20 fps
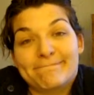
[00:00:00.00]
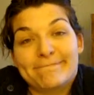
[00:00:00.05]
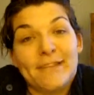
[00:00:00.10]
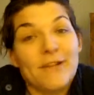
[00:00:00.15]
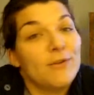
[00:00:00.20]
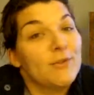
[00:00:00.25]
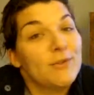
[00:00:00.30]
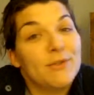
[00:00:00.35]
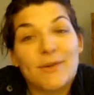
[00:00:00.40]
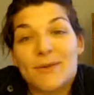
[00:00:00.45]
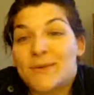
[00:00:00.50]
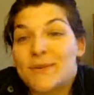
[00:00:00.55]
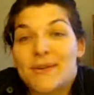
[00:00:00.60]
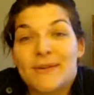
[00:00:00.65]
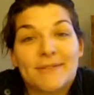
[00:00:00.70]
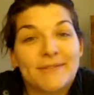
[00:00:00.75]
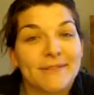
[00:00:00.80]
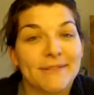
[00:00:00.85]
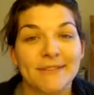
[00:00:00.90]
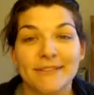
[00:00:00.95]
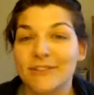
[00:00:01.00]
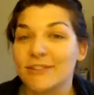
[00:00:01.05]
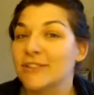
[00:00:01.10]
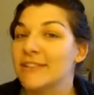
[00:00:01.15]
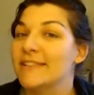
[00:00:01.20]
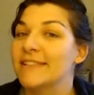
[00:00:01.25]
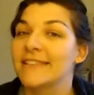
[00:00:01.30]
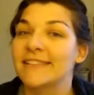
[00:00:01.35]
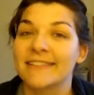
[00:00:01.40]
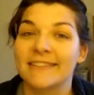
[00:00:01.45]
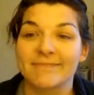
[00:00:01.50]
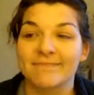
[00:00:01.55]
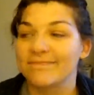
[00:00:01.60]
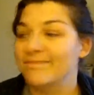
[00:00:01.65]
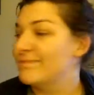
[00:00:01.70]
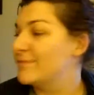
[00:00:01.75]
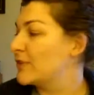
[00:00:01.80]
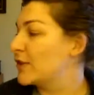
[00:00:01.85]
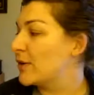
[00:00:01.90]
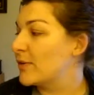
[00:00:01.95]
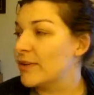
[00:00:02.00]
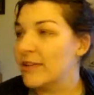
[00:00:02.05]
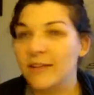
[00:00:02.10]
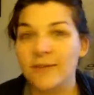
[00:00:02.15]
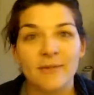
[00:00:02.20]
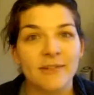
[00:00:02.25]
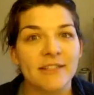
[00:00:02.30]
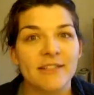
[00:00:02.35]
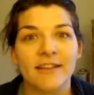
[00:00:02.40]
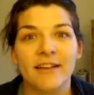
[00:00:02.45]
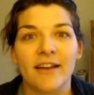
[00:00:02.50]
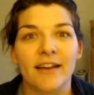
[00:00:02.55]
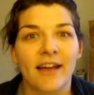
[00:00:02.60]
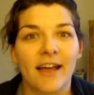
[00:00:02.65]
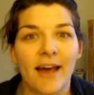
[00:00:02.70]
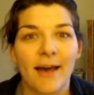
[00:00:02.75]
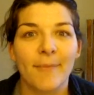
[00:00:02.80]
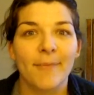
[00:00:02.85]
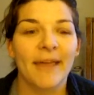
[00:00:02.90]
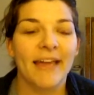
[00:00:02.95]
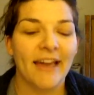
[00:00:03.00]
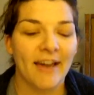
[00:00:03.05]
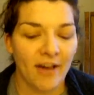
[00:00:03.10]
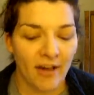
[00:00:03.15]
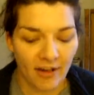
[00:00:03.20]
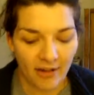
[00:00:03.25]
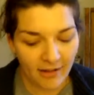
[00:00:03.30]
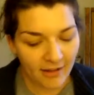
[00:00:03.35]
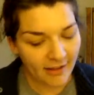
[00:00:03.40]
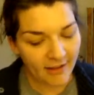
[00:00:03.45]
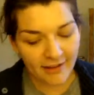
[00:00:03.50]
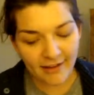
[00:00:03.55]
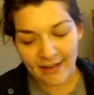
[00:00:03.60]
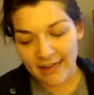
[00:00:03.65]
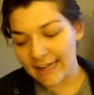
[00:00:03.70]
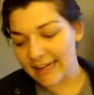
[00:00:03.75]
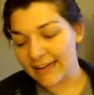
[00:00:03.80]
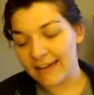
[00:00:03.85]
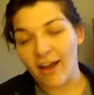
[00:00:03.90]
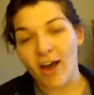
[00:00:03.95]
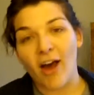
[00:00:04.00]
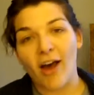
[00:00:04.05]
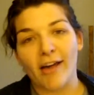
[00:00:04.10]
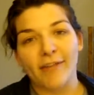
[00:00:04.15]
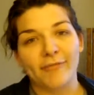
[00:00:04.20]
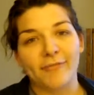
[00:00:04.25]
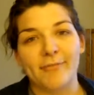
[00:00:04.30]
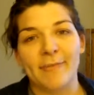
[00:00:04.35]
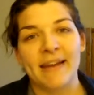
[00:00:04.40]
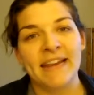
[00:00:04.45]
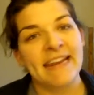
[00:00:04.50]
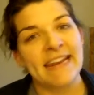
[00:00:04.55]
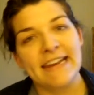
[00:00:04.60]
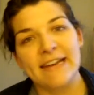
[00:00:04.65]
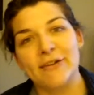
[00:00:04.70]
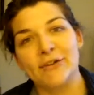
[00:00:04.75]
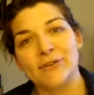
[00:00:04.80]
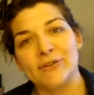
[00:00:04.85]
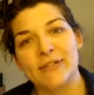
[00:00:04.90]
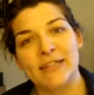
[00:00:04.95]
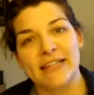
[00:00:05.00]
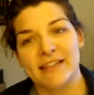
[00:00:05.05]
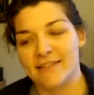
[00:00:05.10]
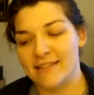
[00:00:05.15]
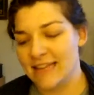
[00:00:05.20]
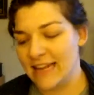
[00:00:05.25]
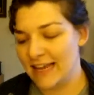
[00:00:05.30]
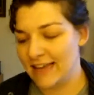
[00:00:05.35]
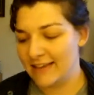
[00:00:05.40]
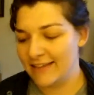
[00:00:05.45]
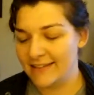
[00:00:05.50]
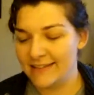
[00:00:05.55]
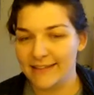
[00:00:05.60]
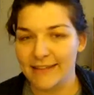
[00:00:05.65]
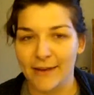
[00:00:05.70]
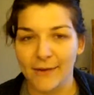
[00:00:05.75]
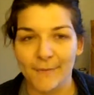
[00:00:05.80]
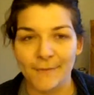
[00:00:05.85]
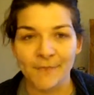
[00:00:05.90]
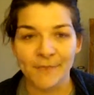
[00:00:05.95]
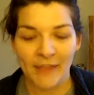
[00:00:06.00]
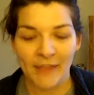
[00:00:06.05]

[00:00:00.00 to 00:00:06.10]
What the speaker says: No show notes, just showing you what's coming on and off my needles these days. So,